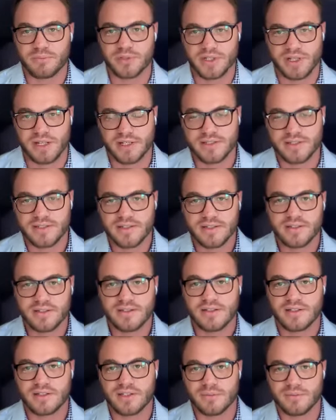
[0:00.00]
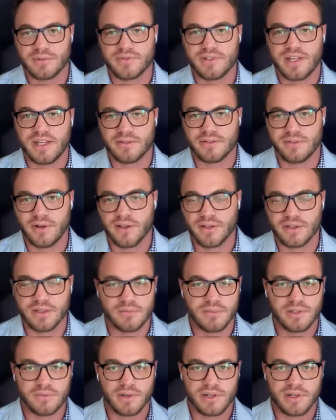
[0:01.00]
predict in terms of data
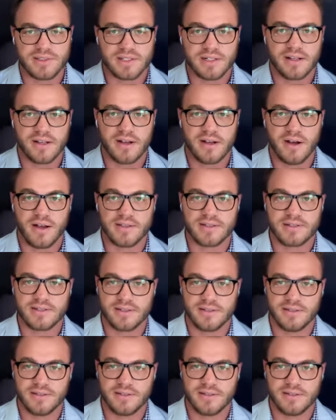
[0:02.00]
volume and what it's going to cost.